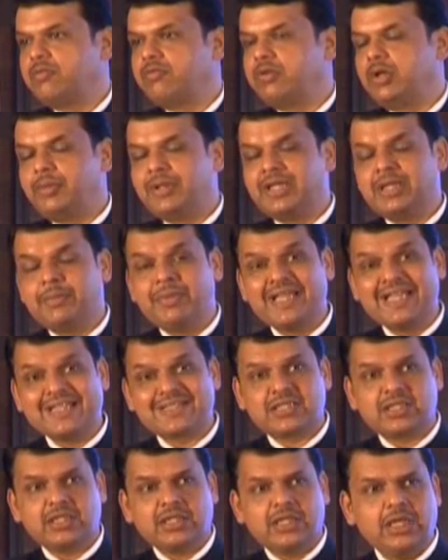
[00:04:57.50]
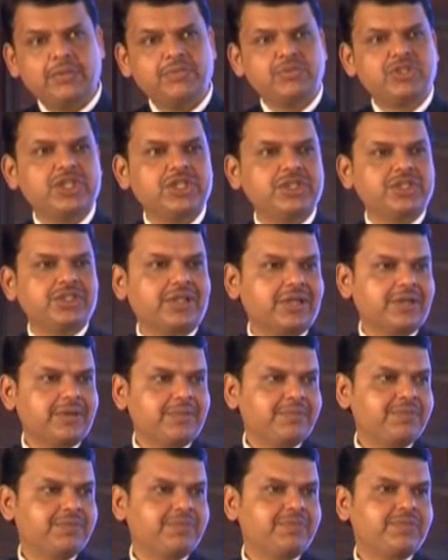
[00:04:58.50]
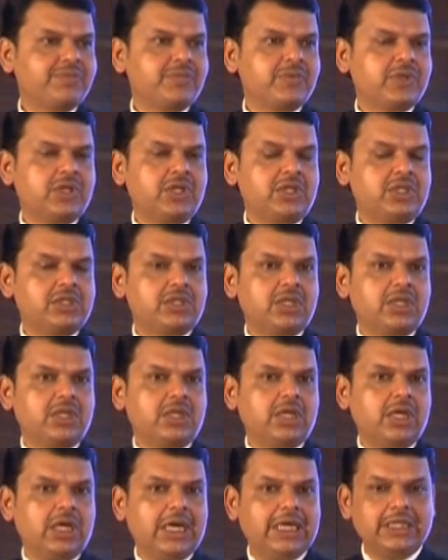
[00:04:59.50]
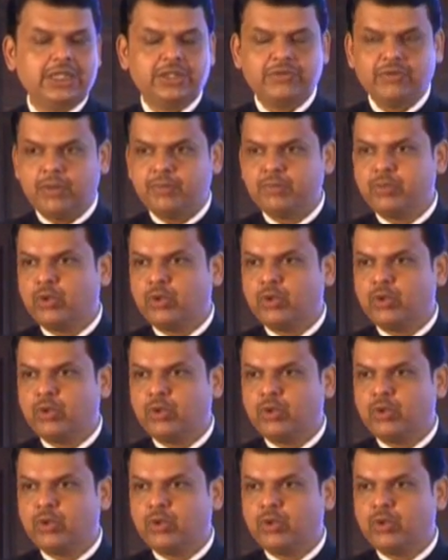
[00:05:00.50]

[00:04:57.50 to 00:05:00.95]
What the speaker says: will be the biggest game changer and it will